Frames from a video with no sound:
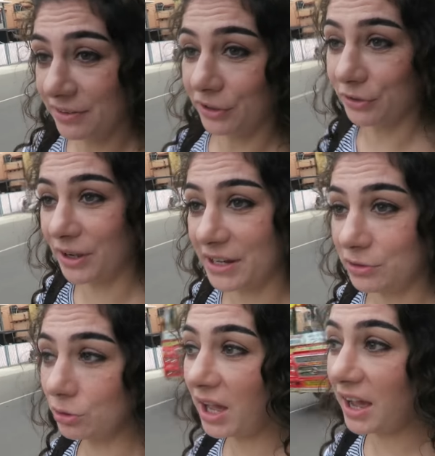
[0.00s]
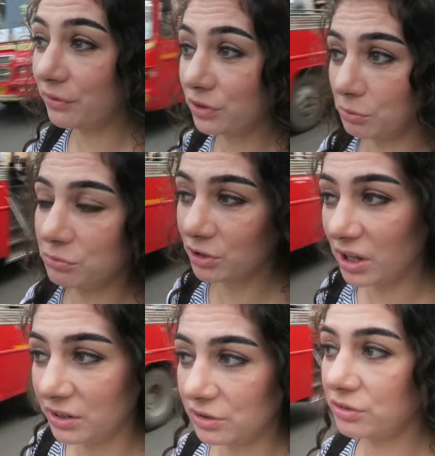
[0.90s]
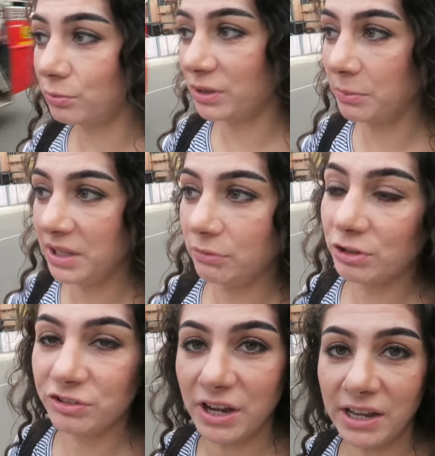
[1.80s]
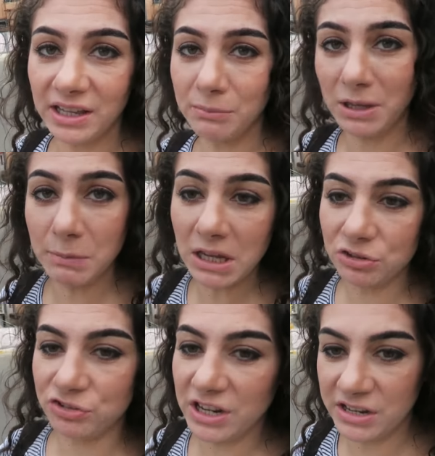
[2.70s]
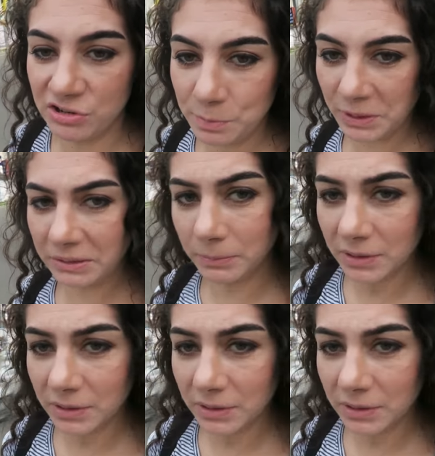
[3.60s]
So I do have some dollars with me, which I can maybe exchange, but